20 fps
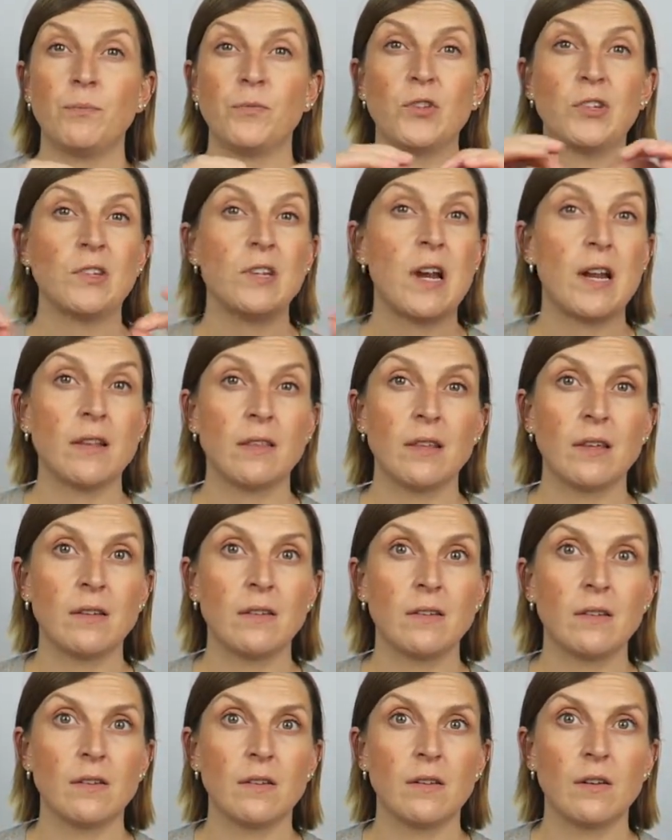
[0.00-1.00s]
just hang
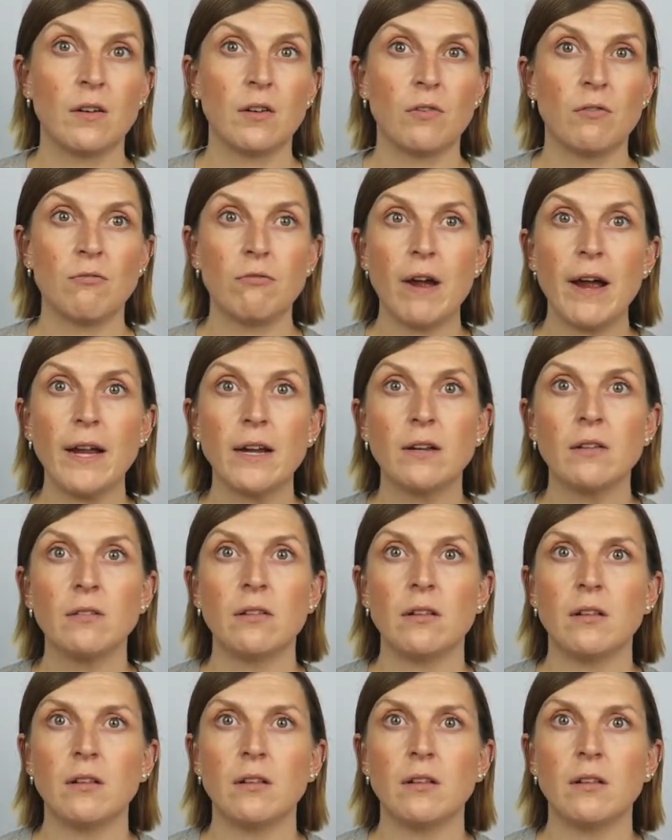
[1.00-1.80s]
things on a rail,